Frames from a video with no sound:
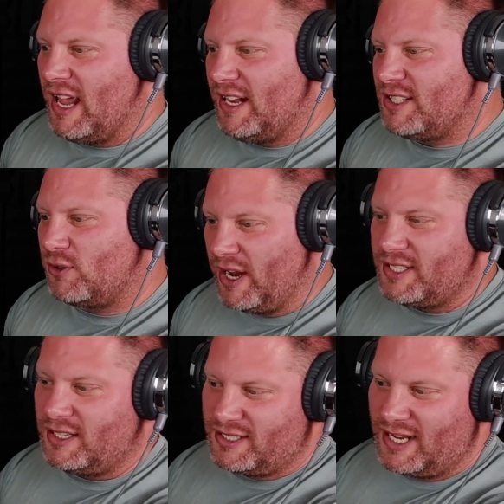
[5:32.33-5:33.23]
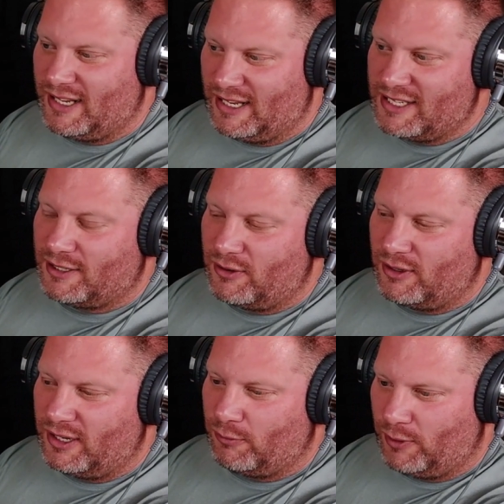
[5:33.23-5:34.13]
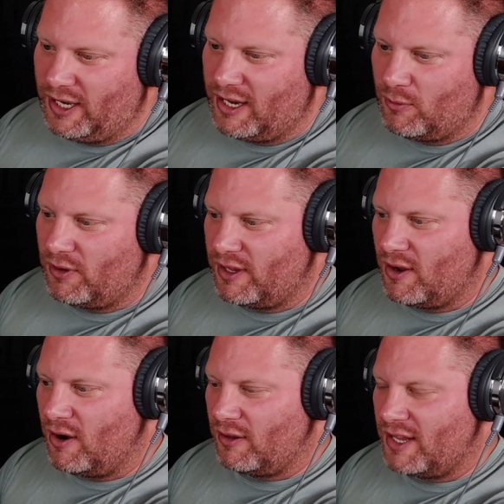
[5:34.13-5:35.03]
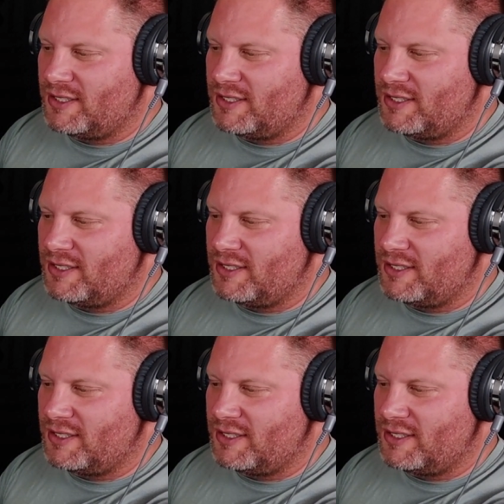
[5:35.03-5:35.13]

it's crazy. It's like it's literally raining where they are.